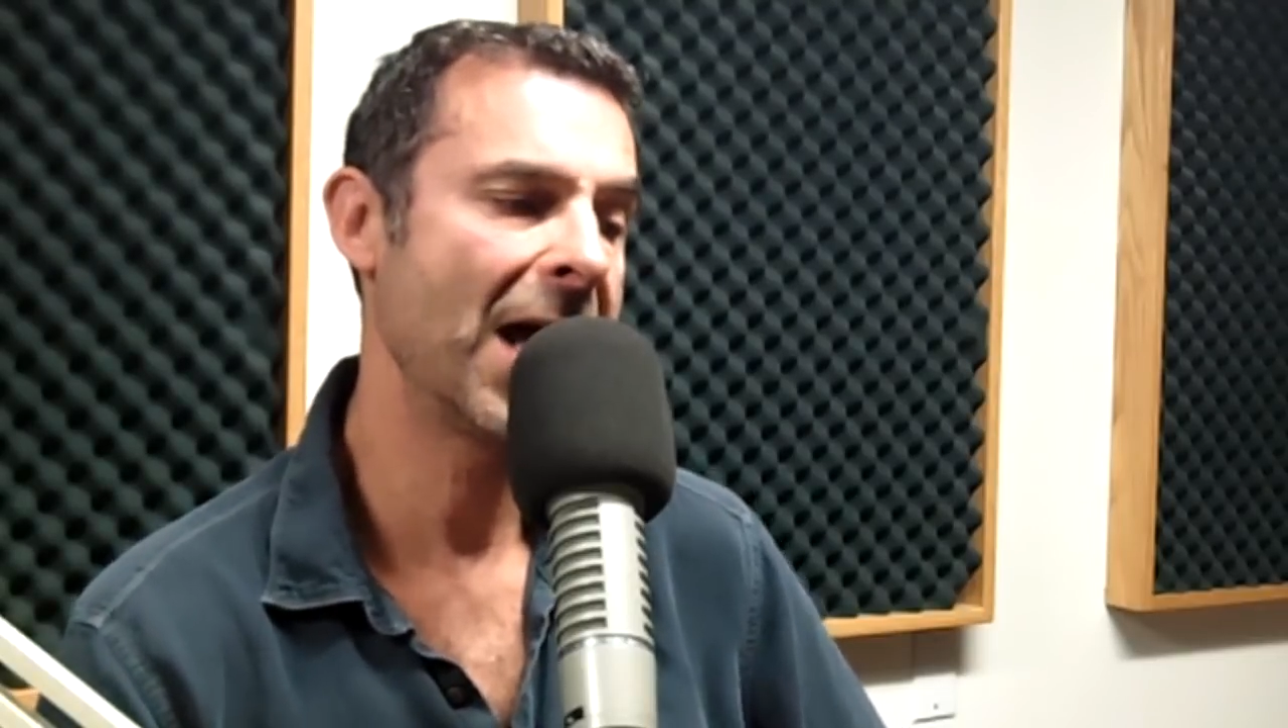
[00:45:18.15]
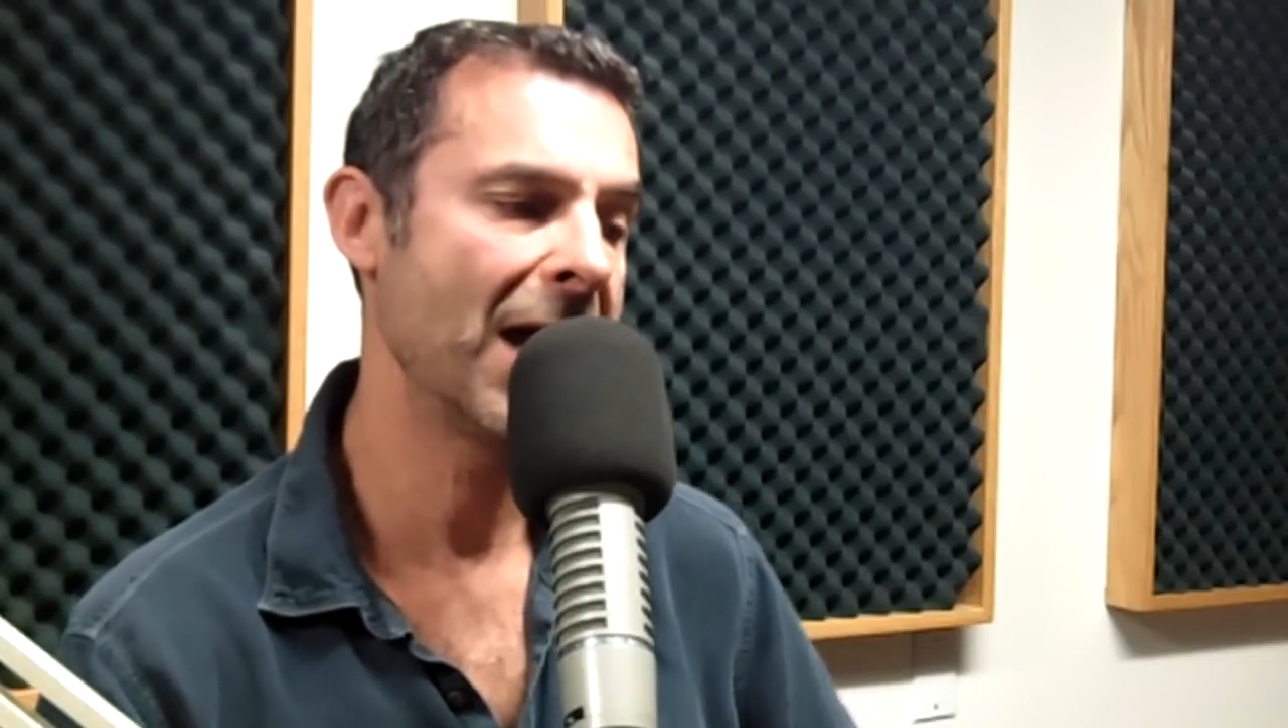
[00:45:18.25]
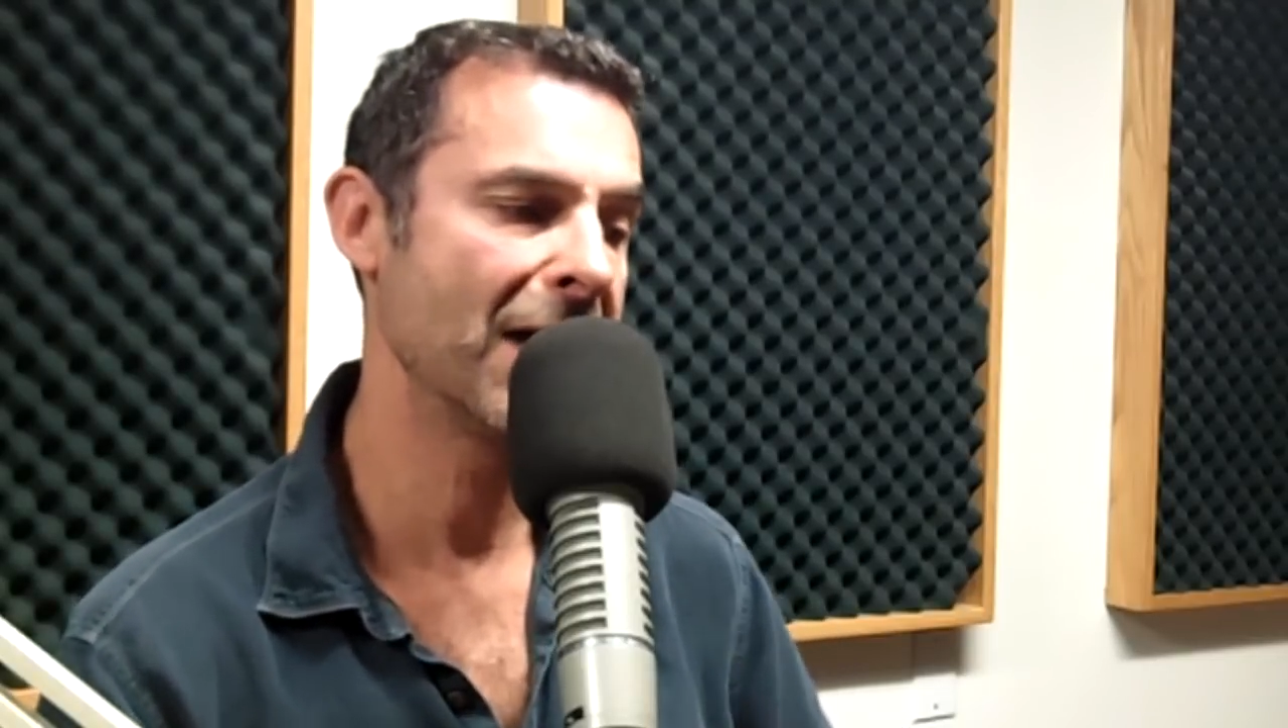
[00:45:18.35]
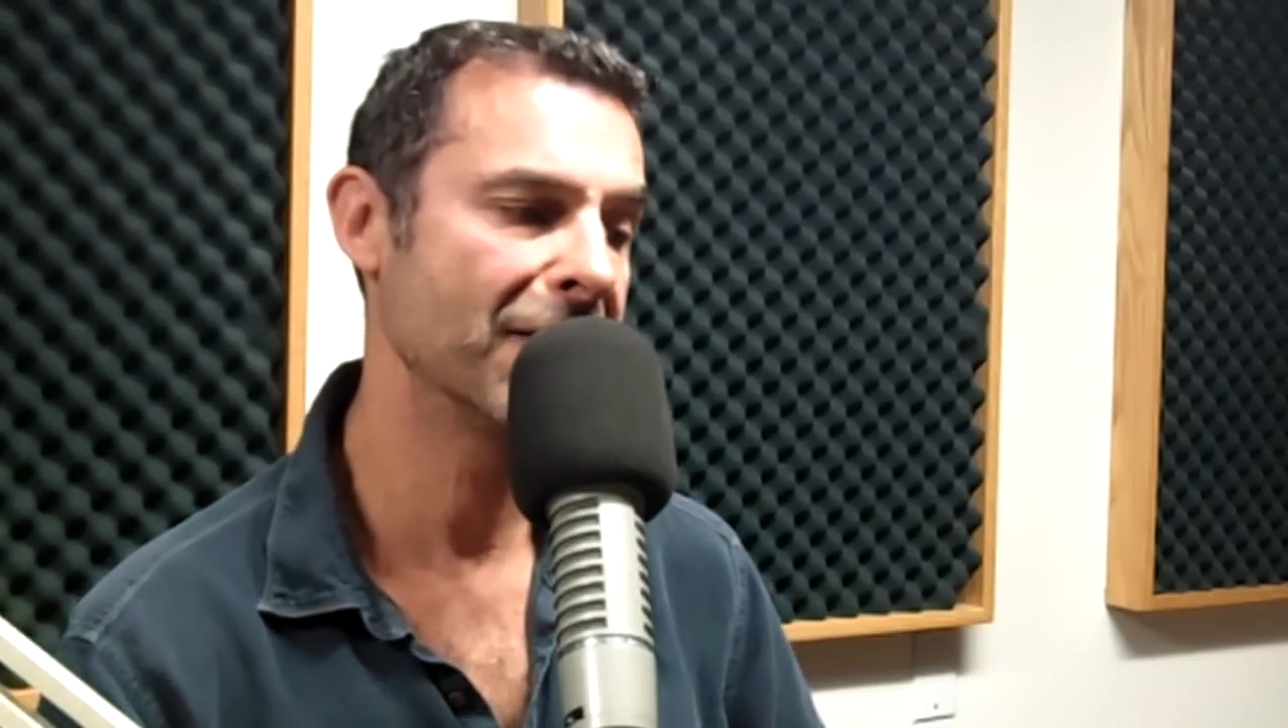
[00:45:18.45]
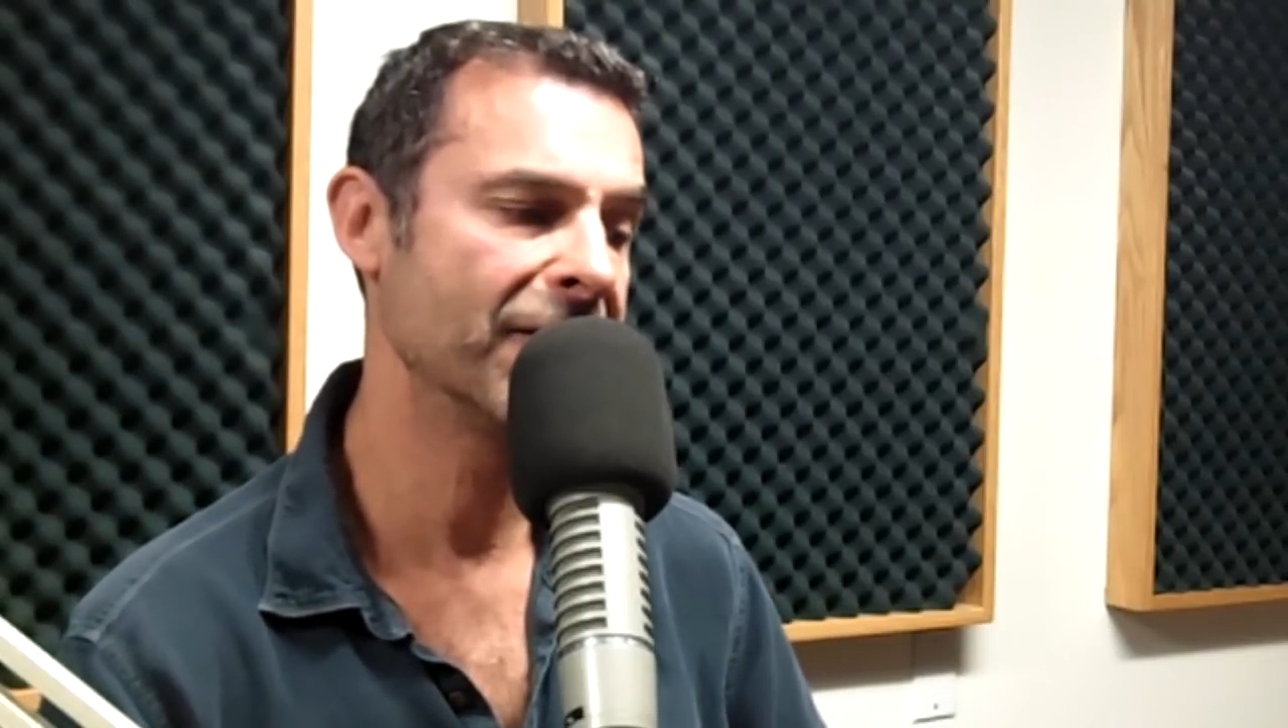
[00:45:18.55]

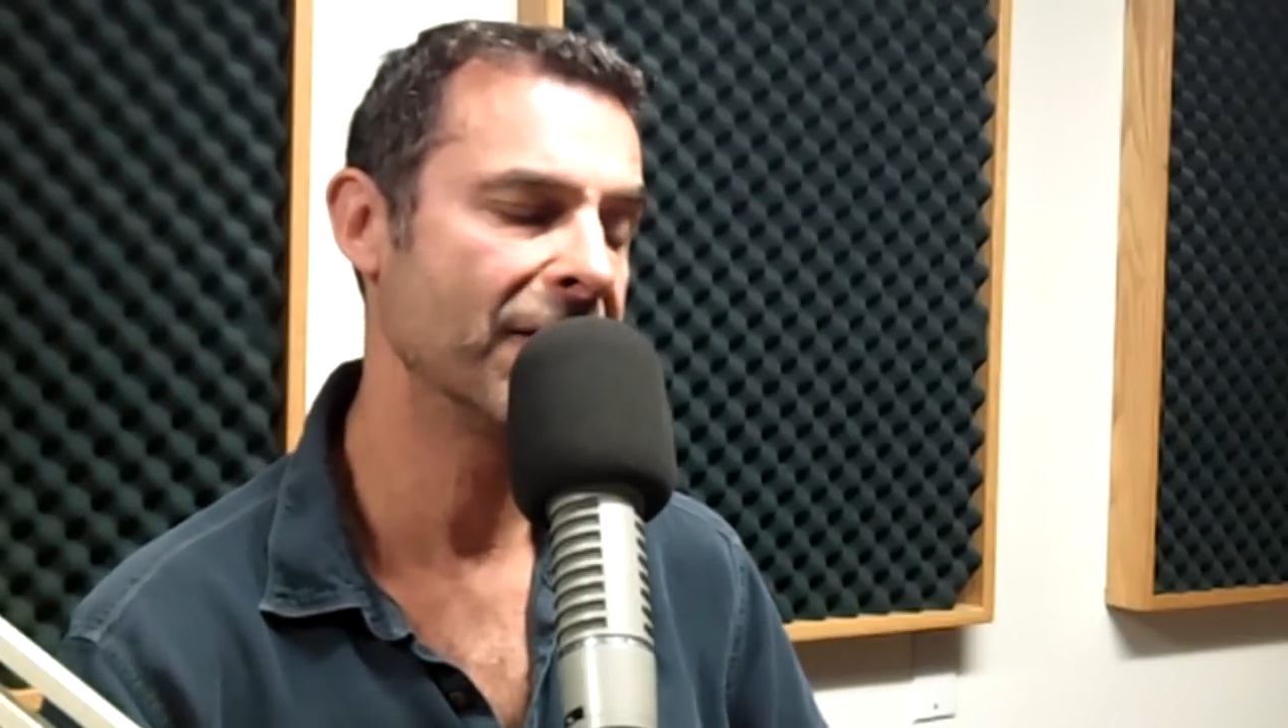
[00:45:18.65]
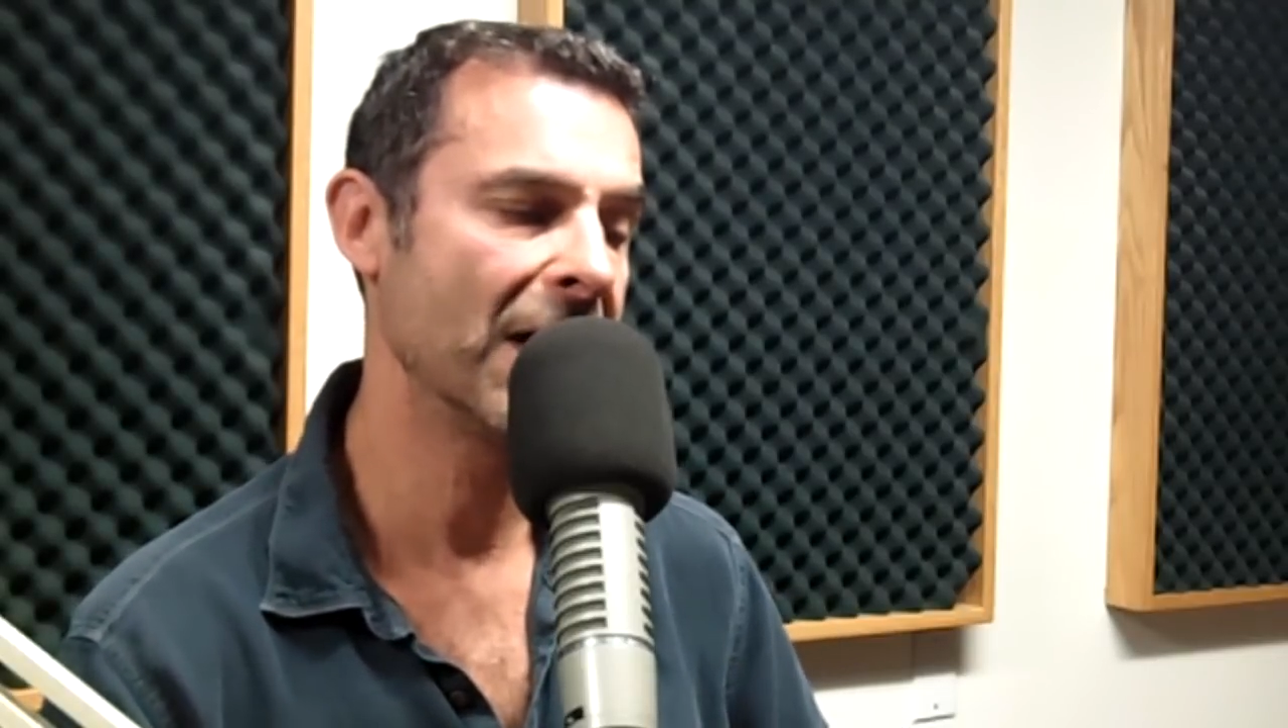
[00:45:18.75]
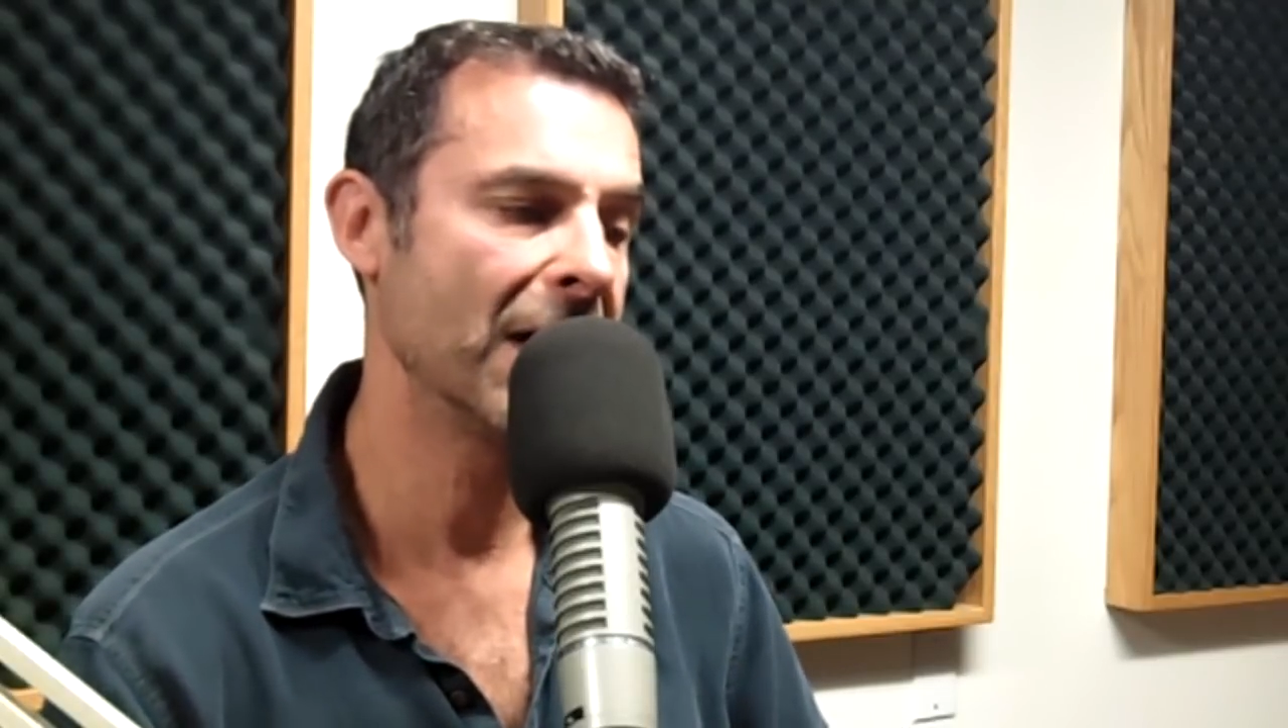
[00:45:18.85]
have